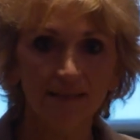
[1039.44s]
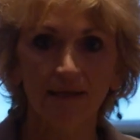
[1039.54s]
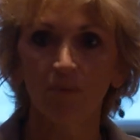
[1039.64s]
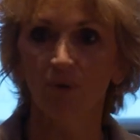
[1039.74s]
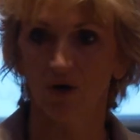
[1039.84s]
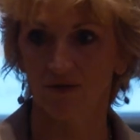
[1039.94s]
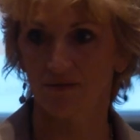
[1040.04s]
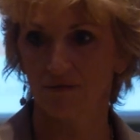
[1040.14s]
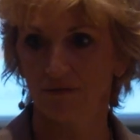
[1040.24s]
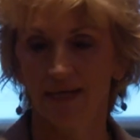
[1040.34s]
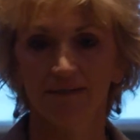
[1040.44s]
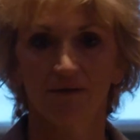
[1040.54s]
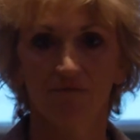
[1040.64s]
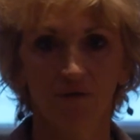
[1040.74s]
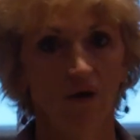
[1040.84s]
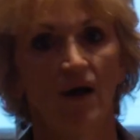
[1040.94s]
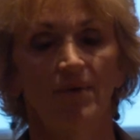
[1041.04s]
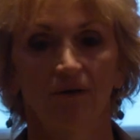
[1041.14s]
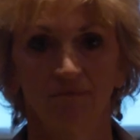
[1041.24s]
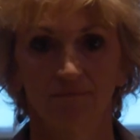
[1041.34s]
little books. It's
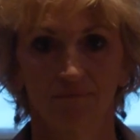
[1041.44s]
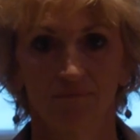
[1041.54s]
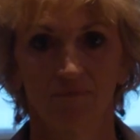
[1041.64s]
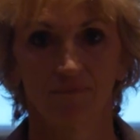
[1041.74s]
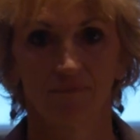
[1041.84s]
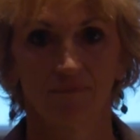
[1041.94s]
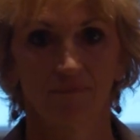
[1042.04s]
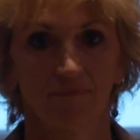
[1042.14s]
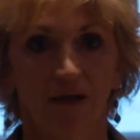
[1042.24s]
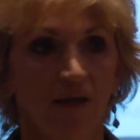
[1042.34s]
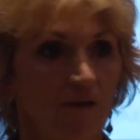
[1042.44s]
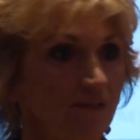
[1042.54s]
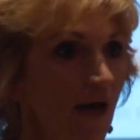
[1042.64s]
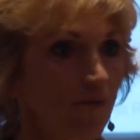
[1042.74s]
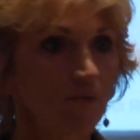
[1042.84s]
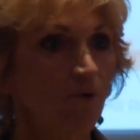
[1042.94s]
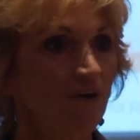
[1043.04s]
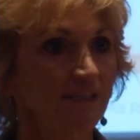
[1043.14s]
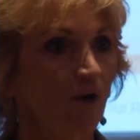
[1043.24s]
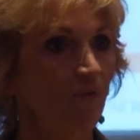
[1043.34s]
phenomenal. There's other
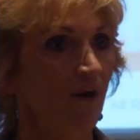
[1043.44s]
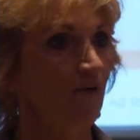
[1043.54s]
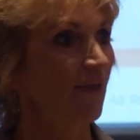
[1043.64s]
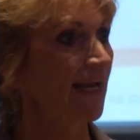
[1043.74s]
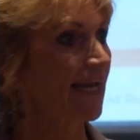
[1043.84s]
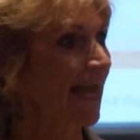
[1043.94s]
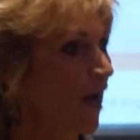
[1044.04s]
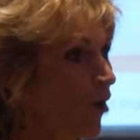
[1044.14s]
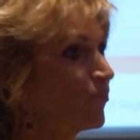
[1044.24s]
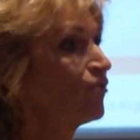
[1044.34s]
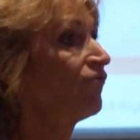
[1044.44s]
books out there that can help you